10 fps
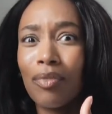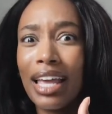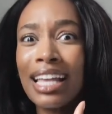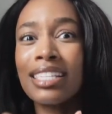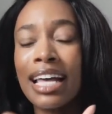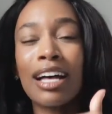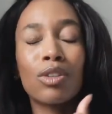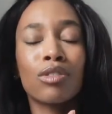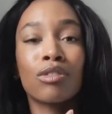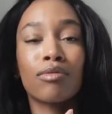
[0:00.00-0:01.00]
it
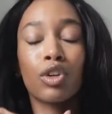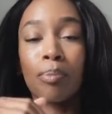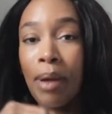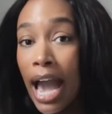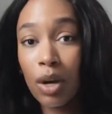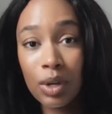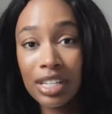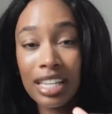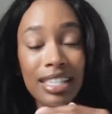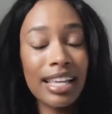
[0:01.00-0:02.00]
sounds
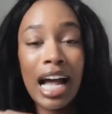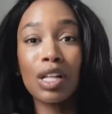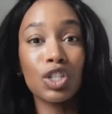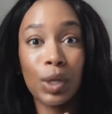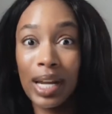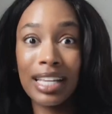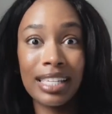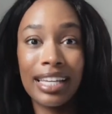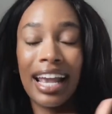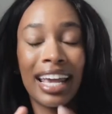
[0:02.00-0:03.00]
backwards, it sounds
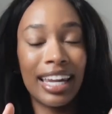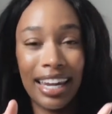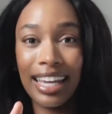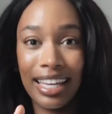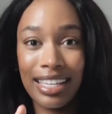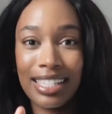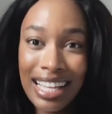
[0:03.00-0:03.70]
crazy, and it is.